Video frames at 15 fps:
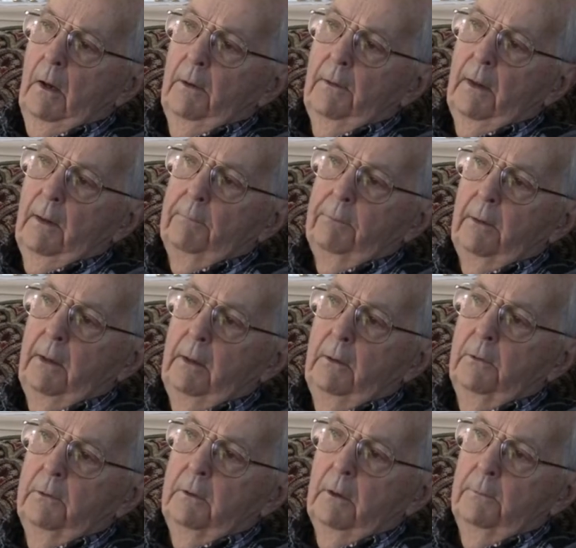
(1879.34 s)
that a plane
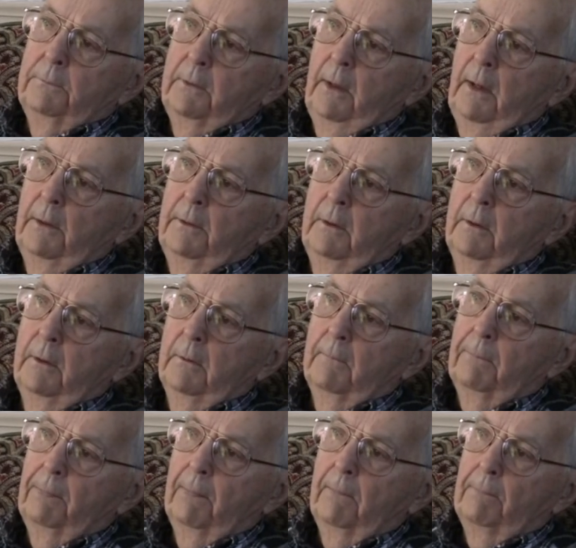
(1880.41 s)
could come down there
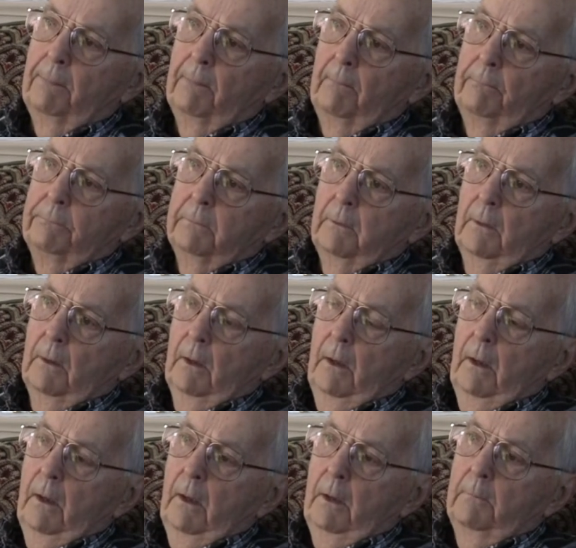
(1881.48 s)

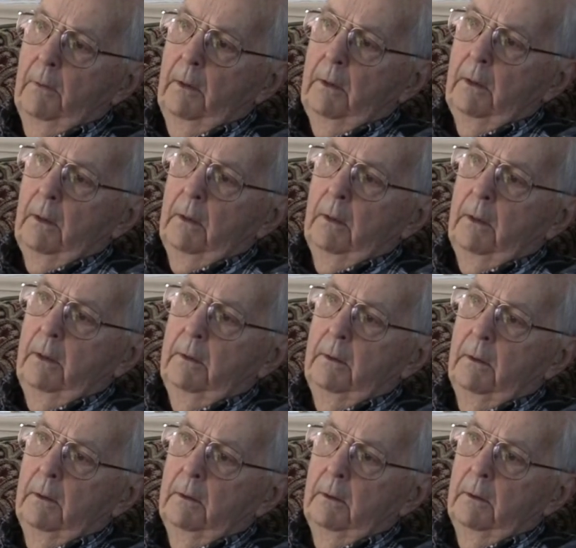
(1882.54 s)
and make a
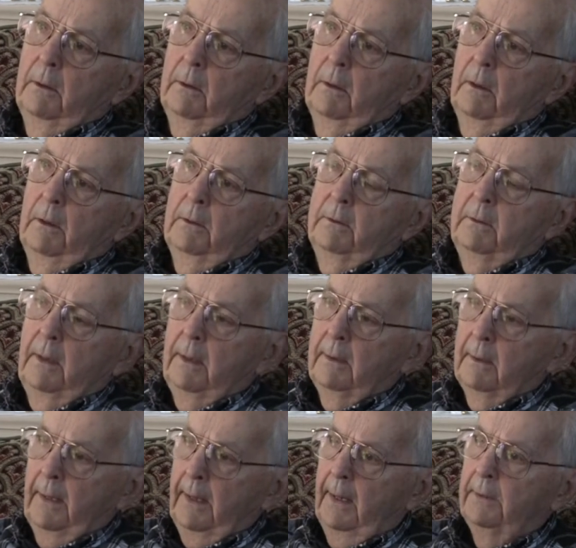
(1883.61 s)
a dead
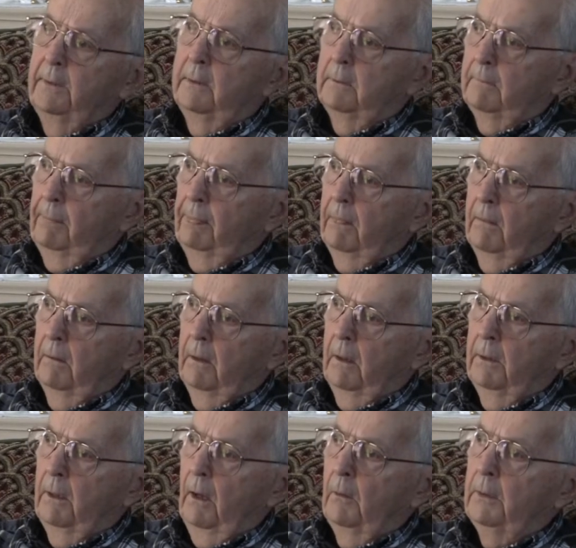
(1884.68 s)
landing
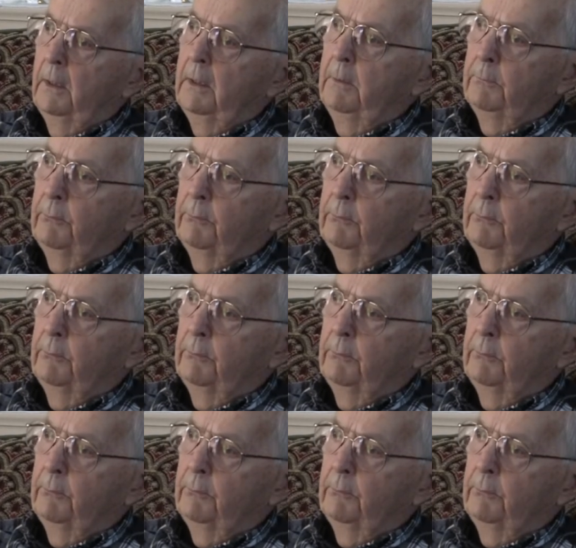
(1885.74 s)
and not many